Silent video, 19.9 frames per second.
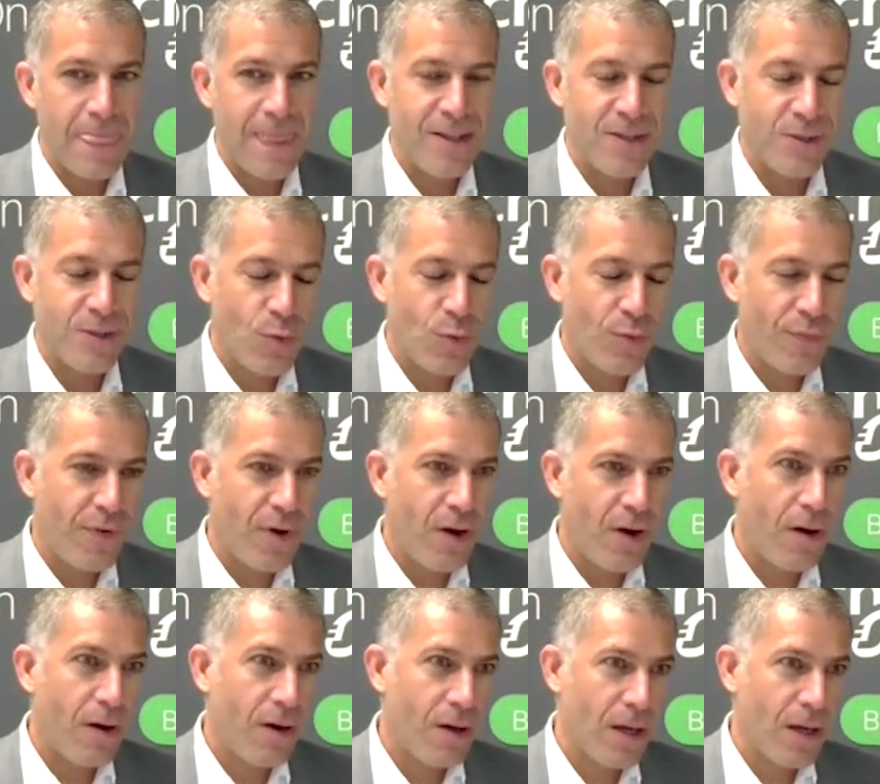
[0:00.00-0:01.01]
So
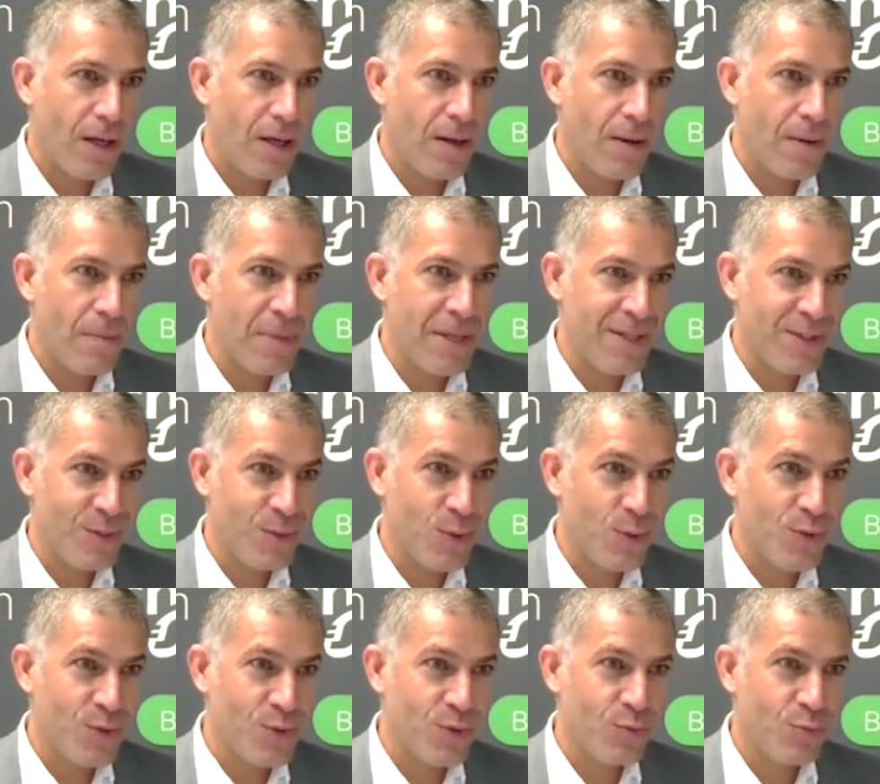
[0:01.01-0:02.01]
far,
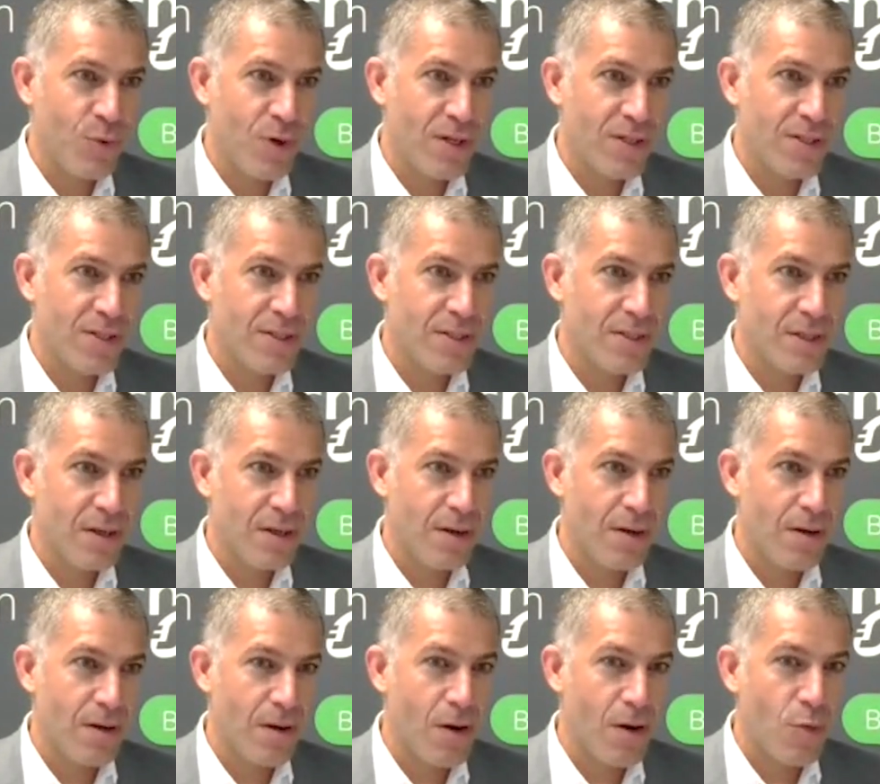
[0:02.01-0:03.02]
maintenance was
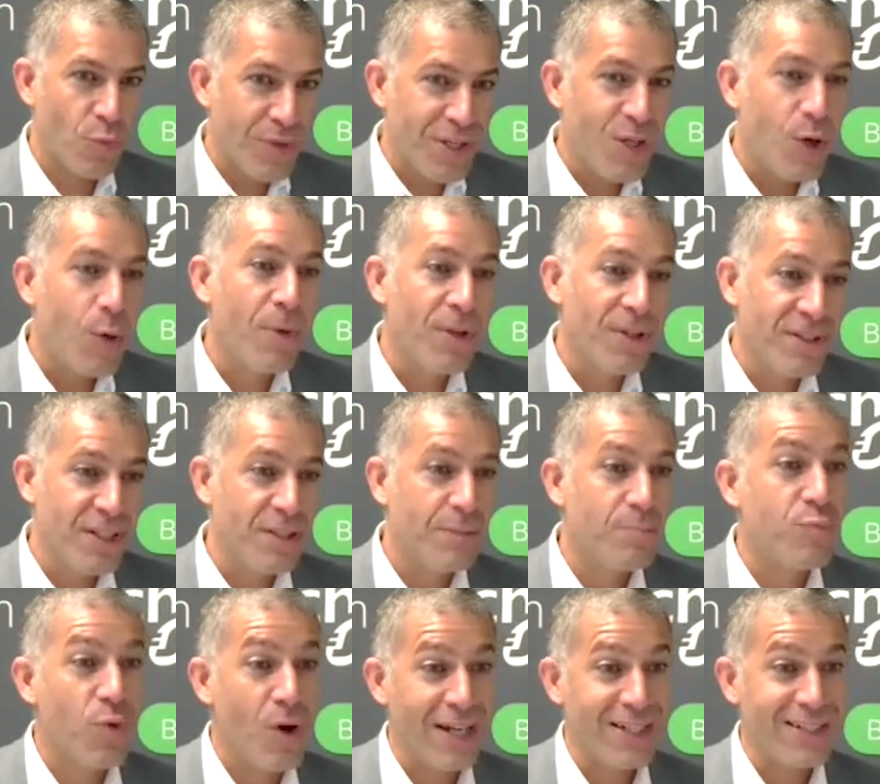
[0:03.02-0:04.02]
a recommended
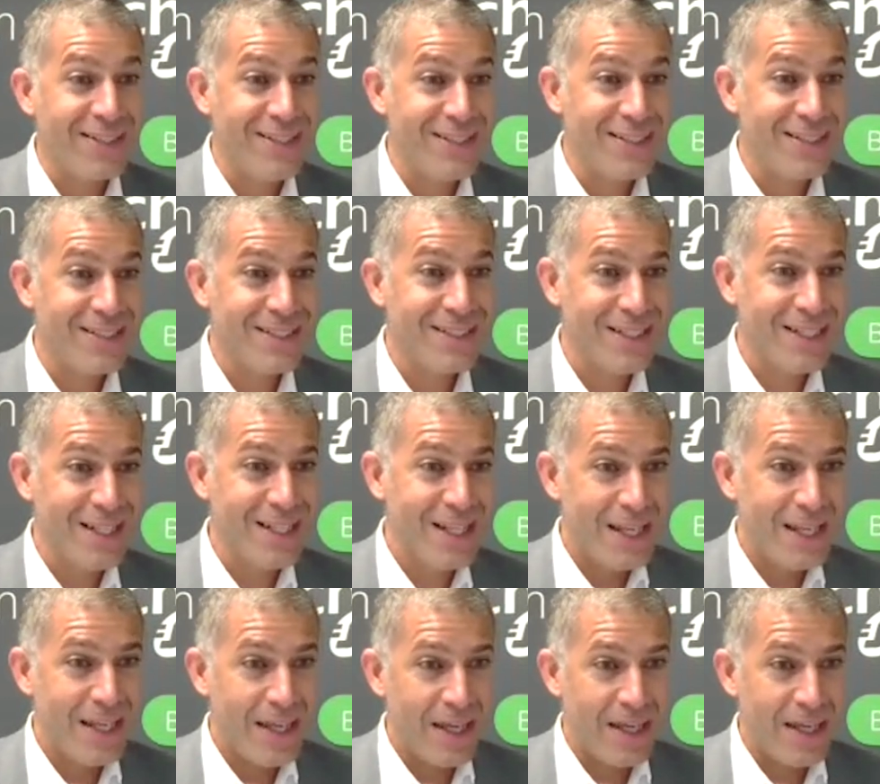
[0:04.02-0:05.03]
practice,
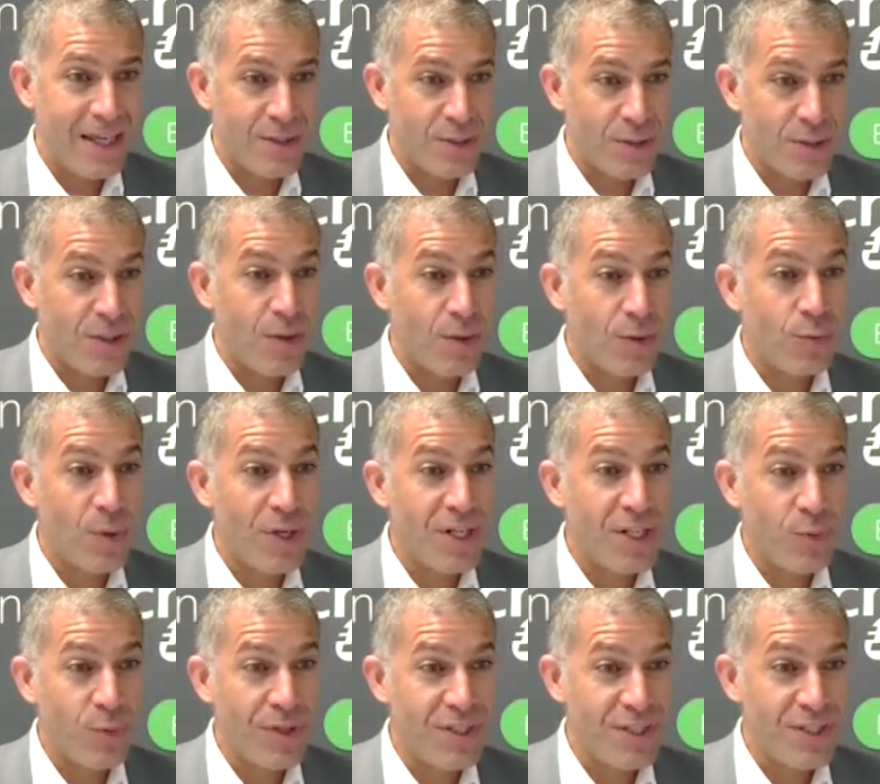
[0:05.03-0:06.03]
and the
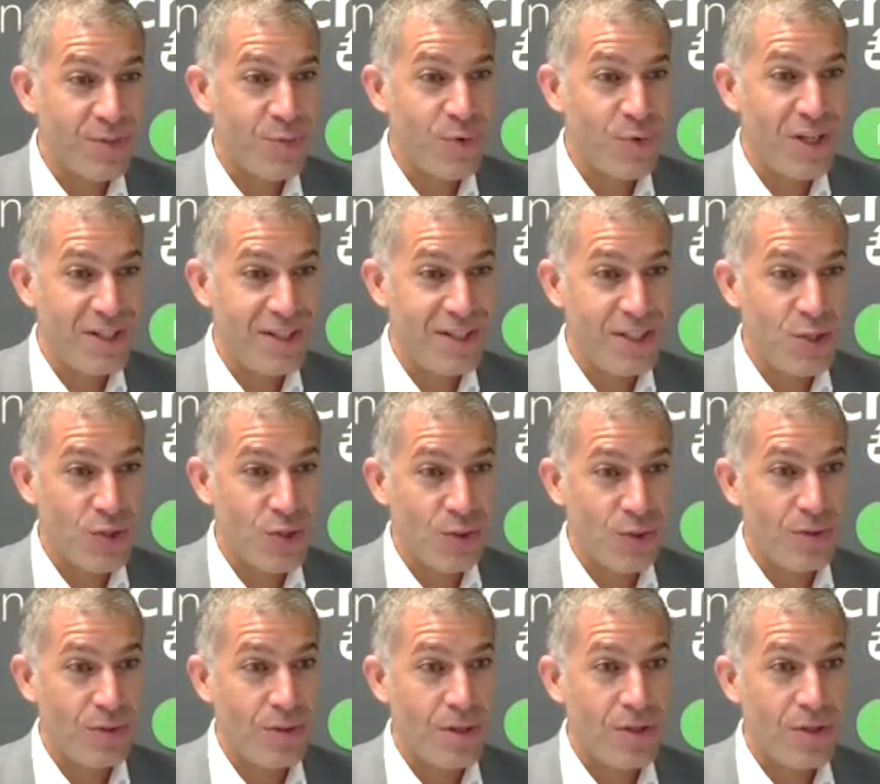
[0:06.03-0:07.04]
2023
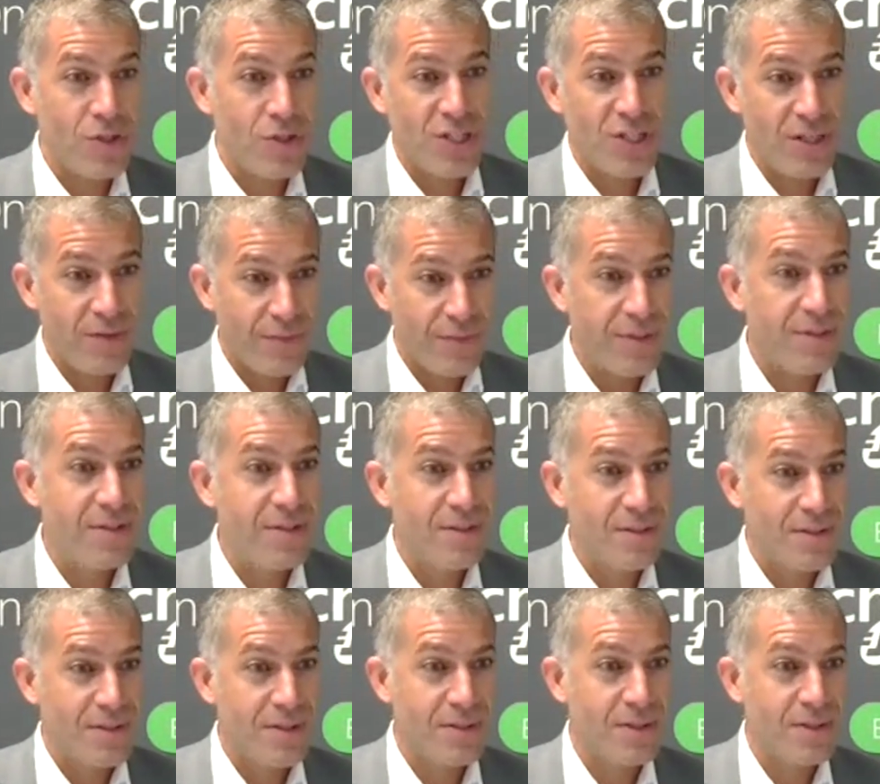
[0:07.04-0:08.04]
edition shifts
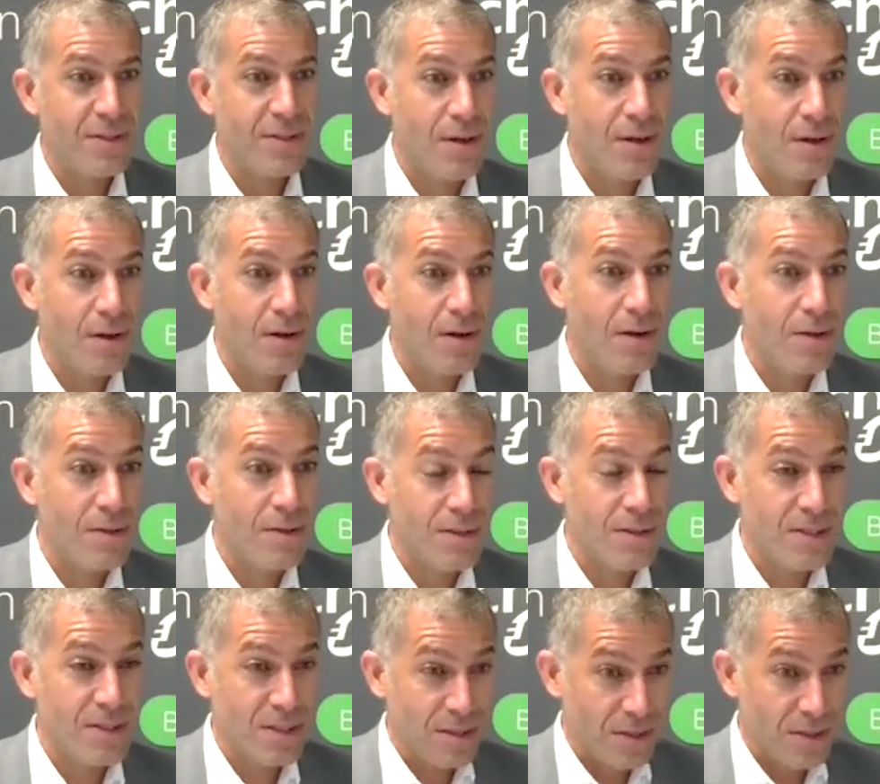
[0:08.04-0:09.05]
this
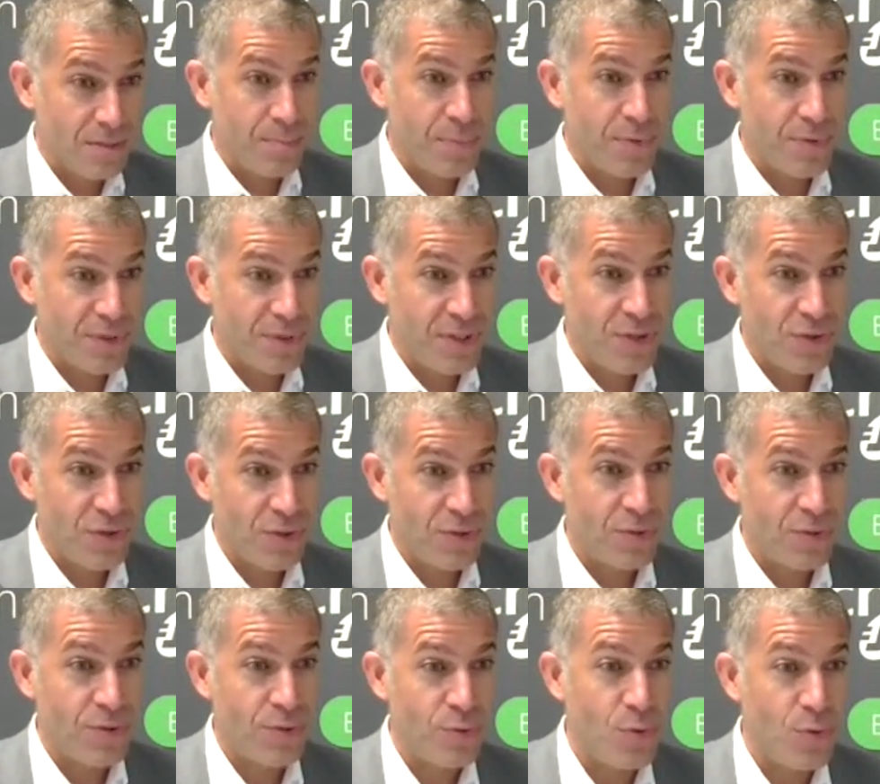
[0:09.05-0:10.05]

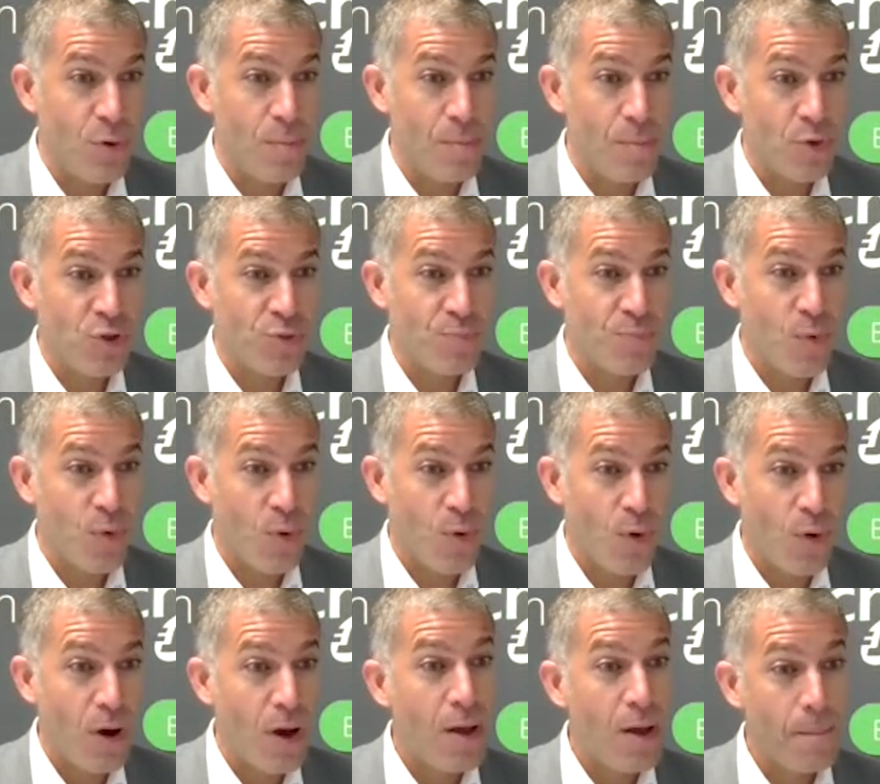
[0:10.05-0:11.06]
position to a much
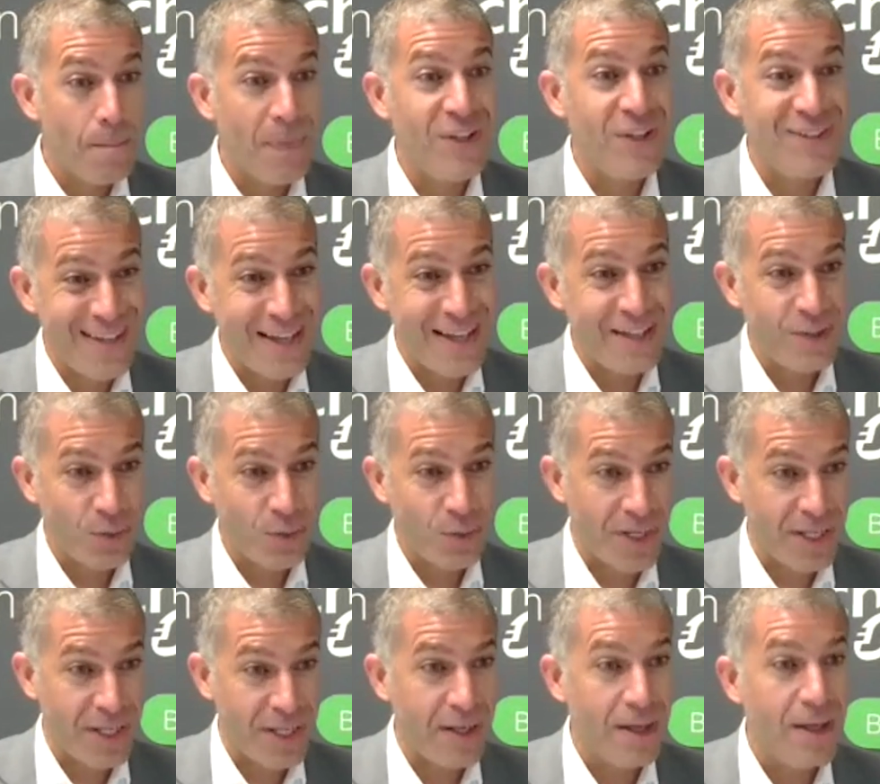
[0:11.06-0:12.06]
more
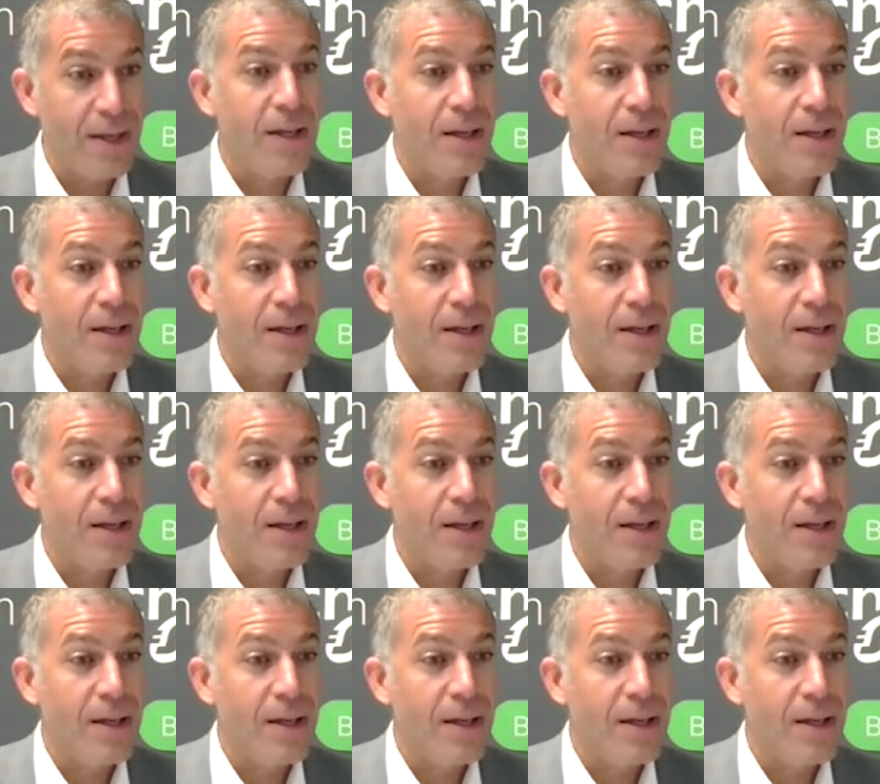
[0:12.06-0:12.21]
mandatory